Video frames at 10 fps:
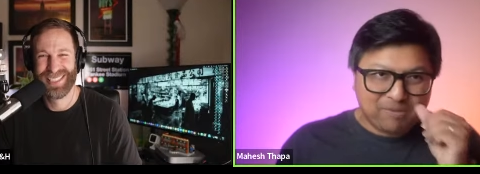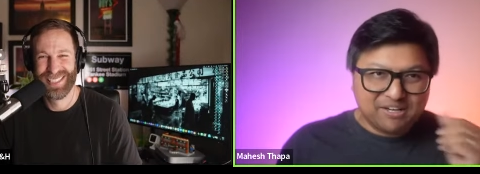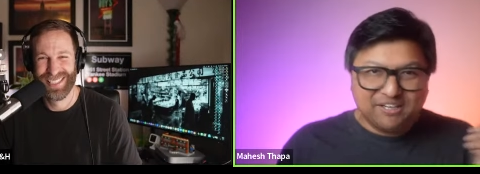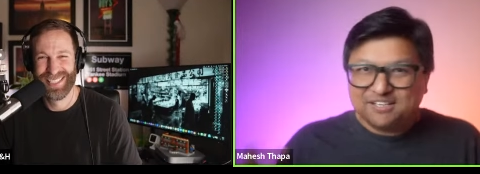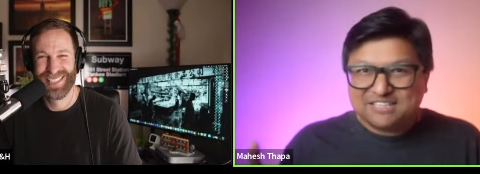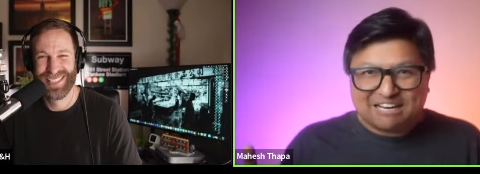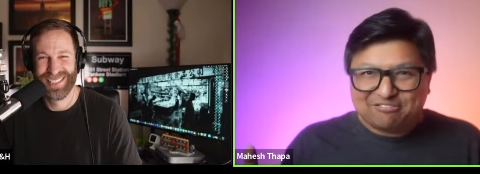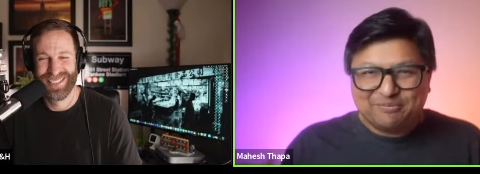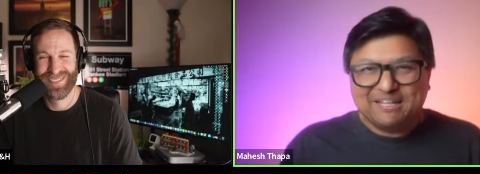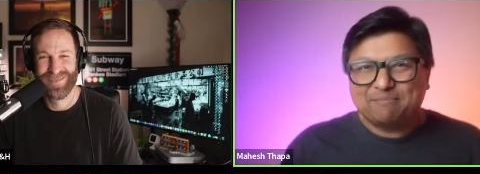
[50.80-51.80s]
Speaker 1: it doesn't have to
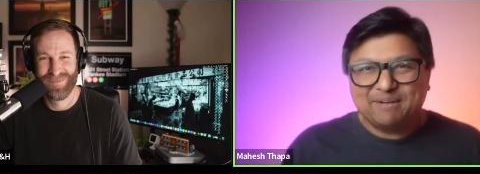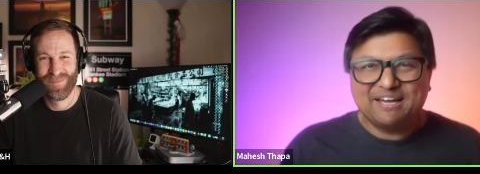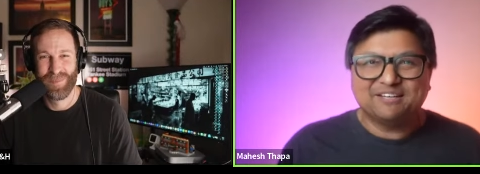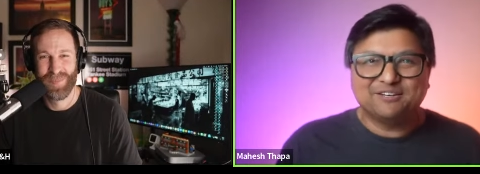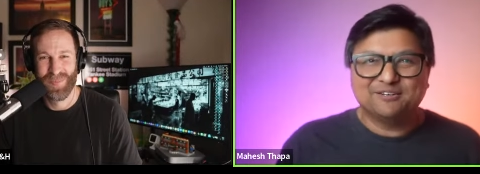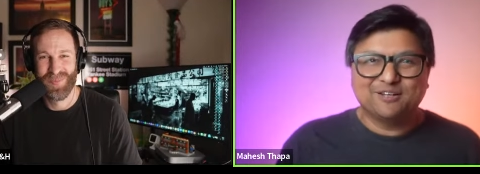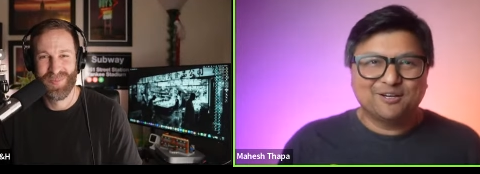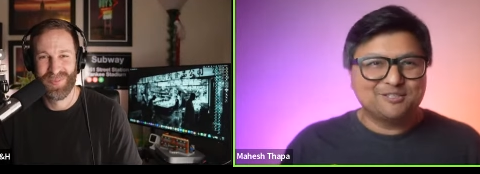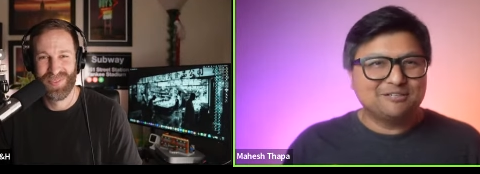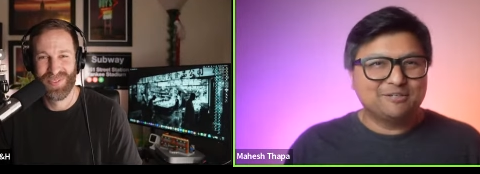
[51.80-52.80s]
be that bad. You know, as long
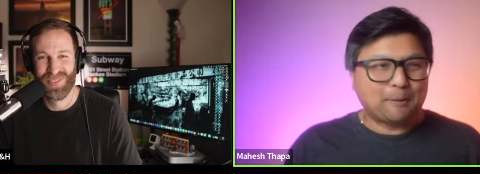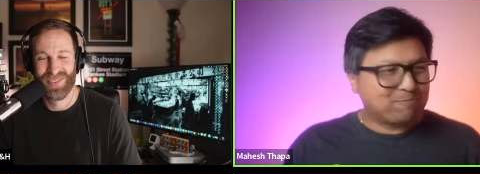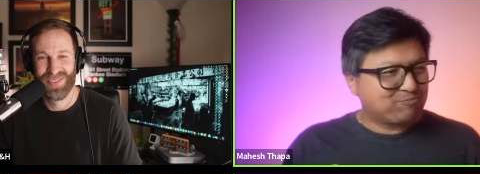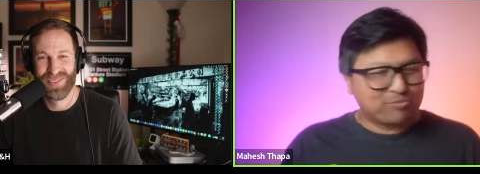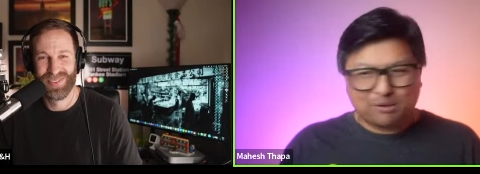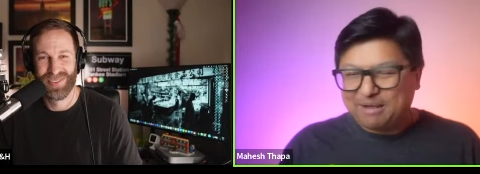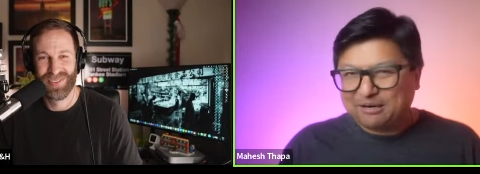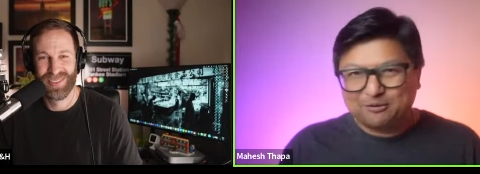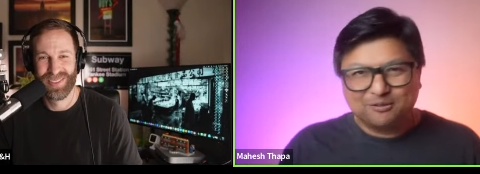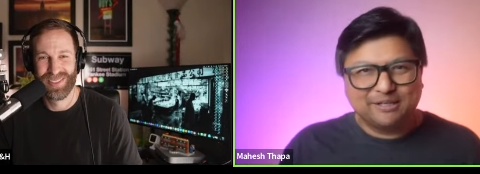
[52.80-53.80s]
as you have a, a
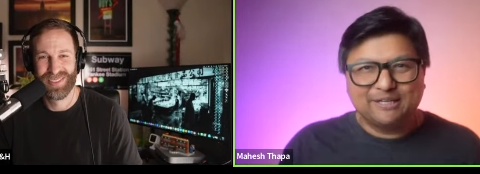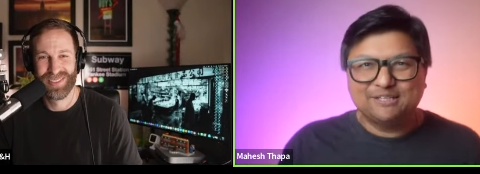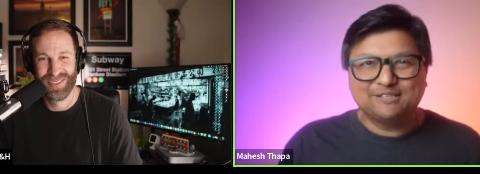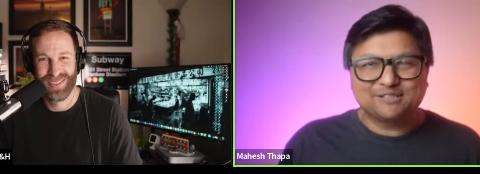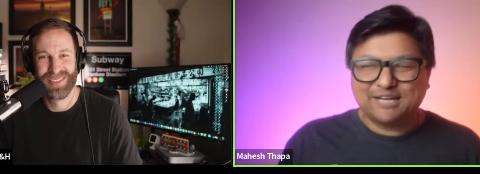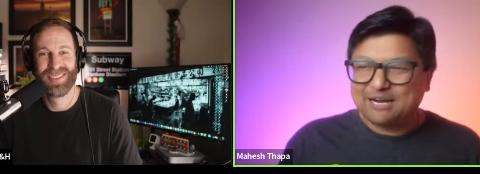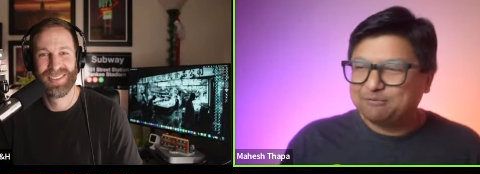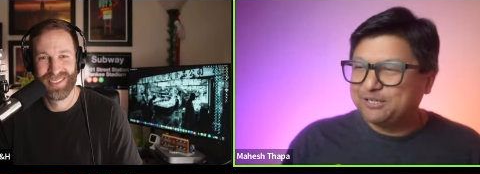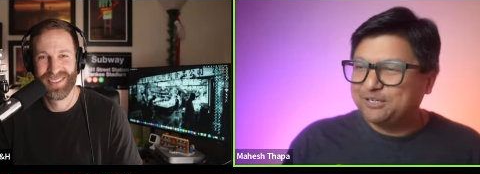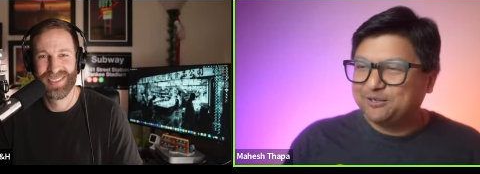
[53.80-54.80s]
macro lens, a
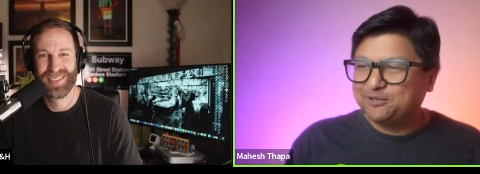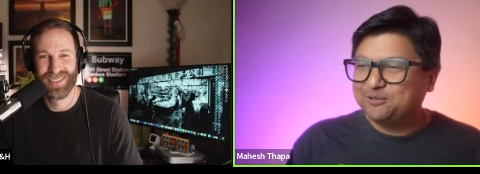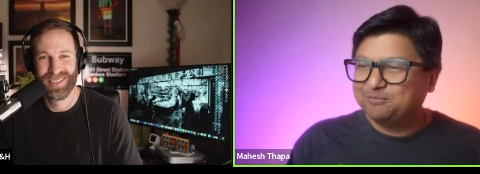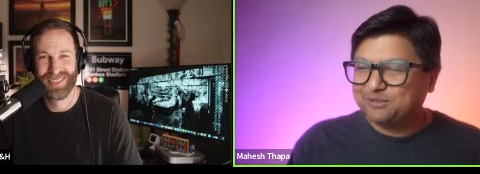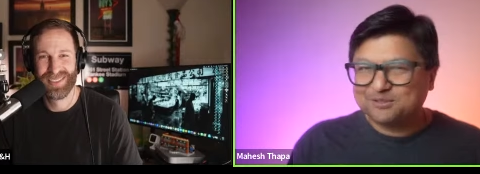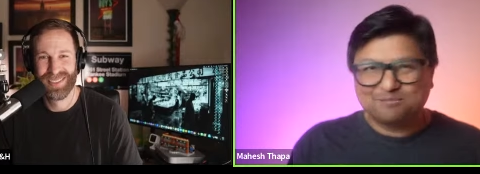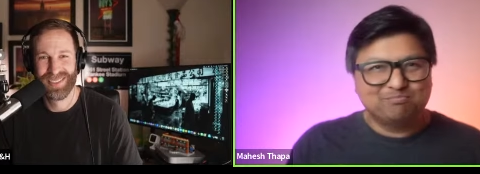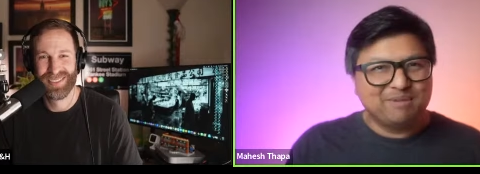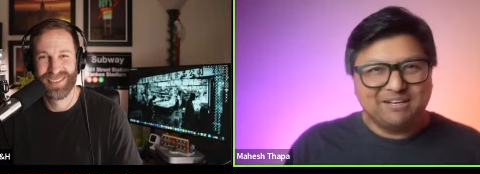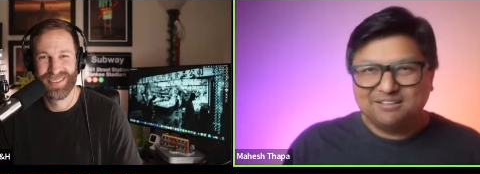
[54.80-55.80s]
camera at home, there's
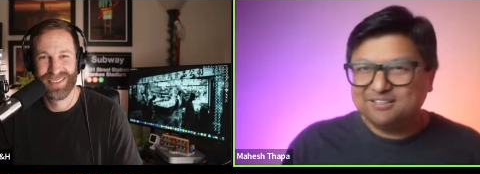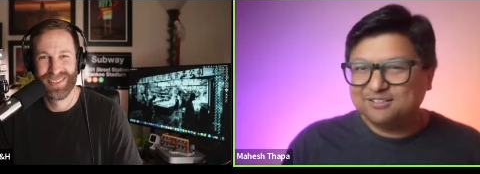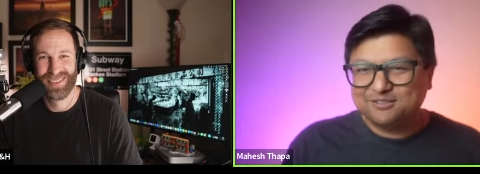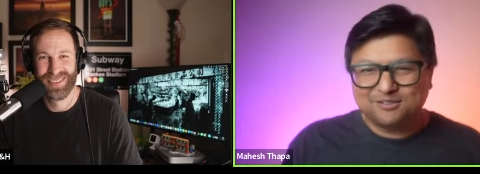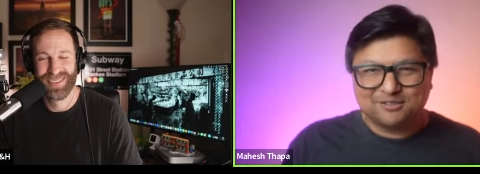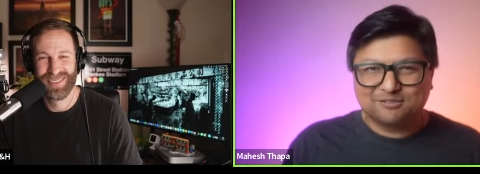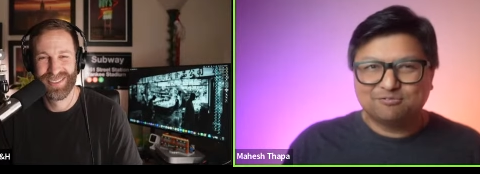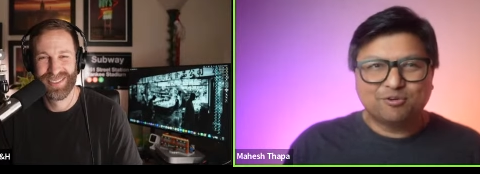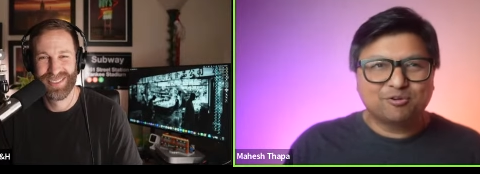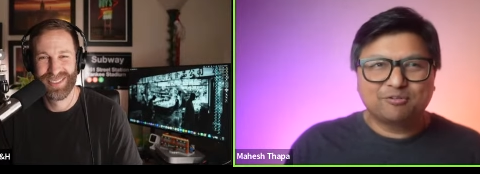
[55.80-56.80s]
many things you can
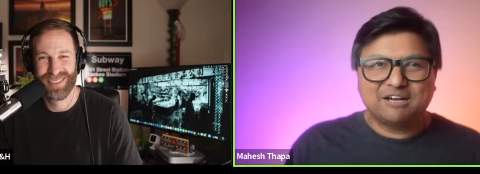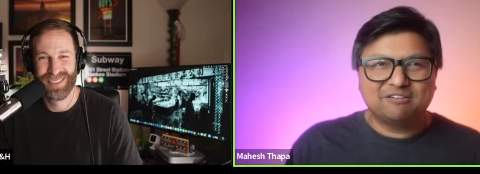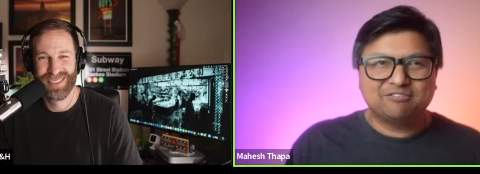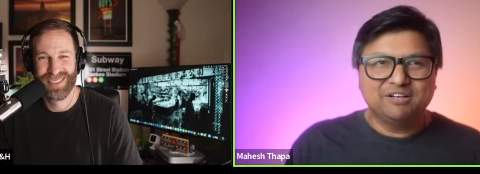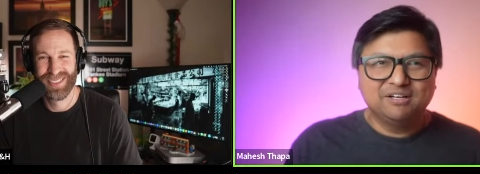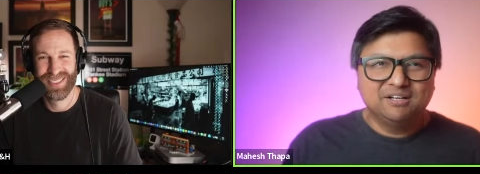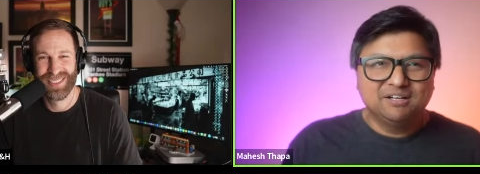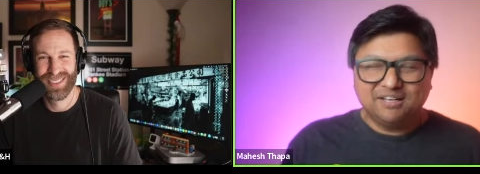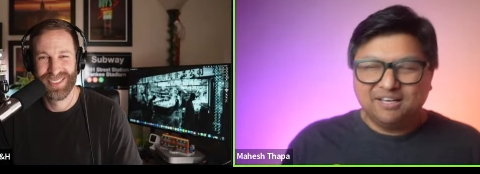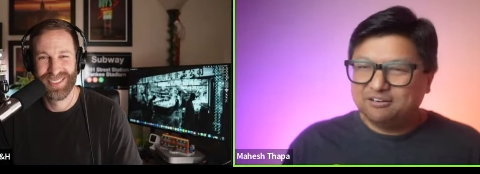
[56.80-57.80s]
photograph
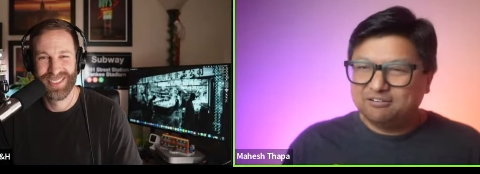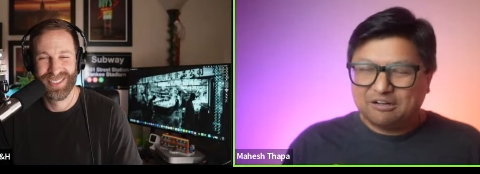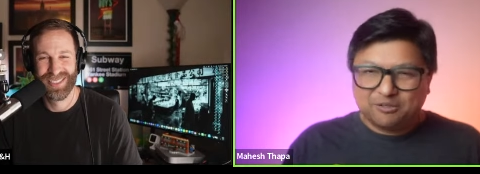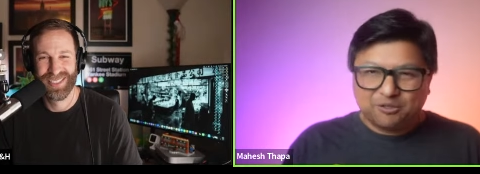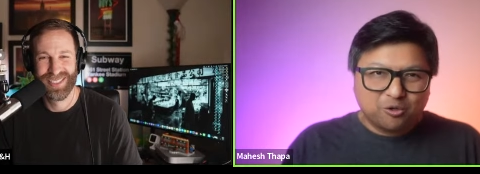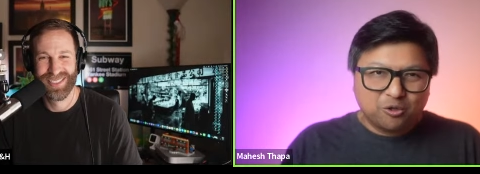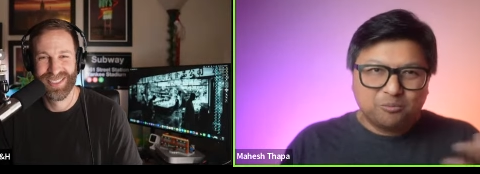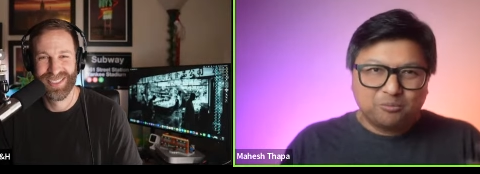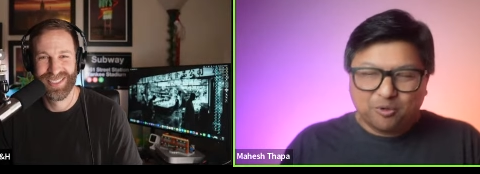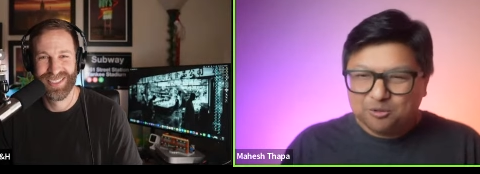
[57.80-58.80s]
in and around your
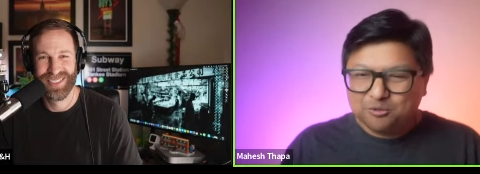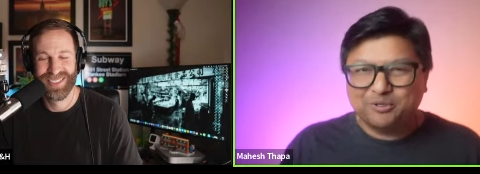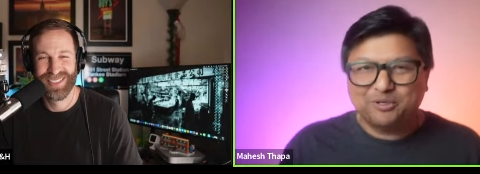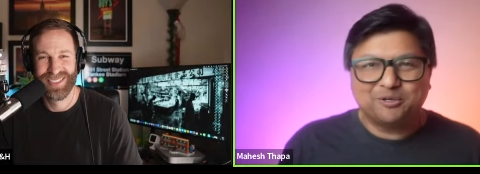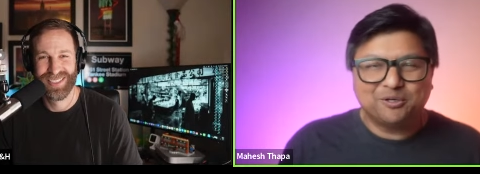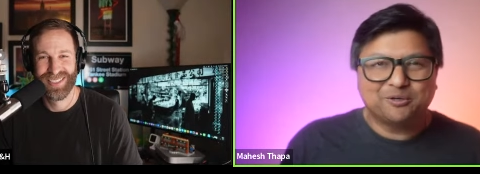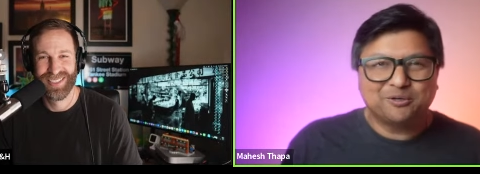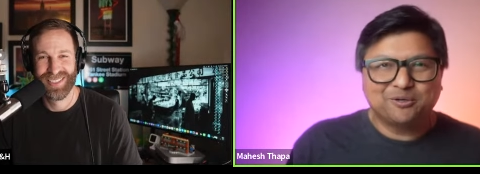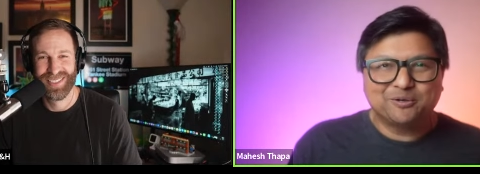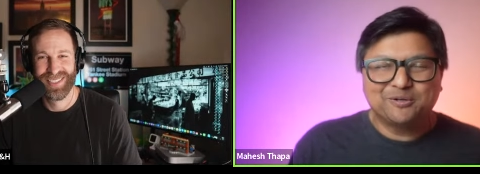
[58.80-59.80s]
home, home and your your
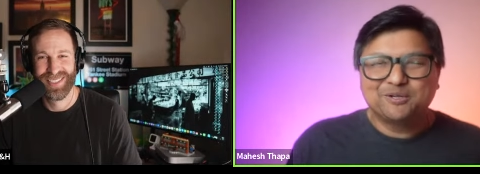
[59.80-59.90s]
your